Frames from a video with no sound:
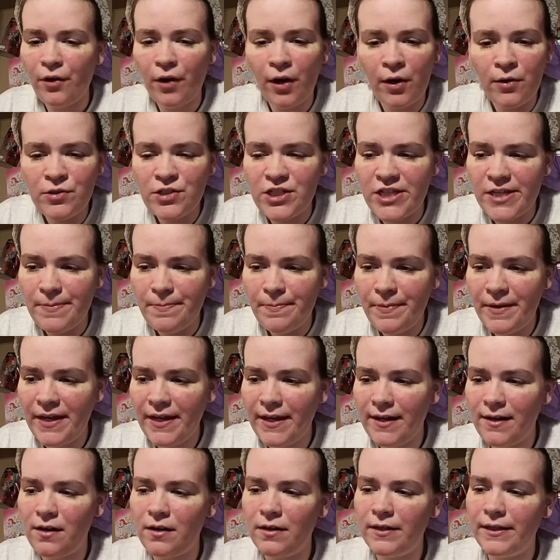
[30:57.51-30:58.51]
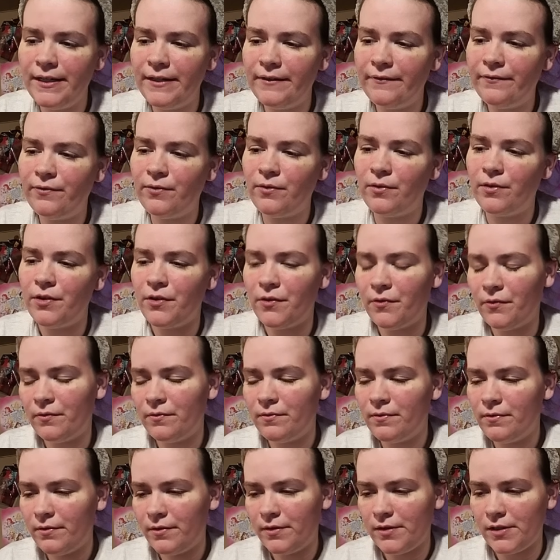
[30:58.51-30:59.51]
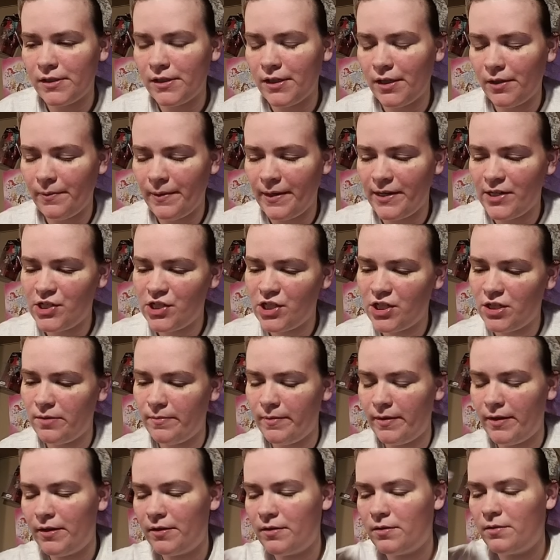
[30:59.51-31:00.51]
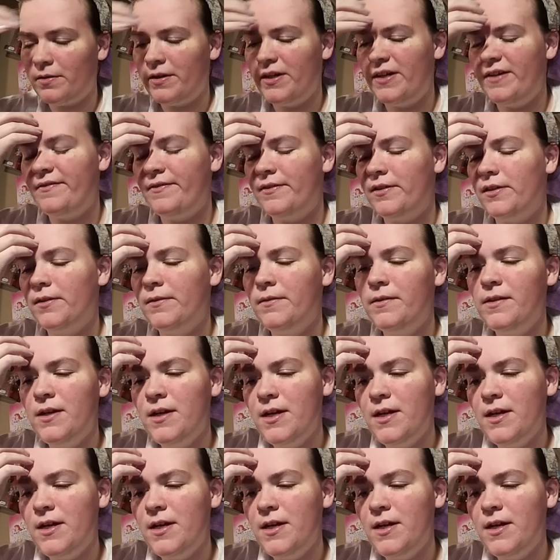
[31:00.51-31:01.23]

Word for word: OTP on it for the, the donation amount or whatever.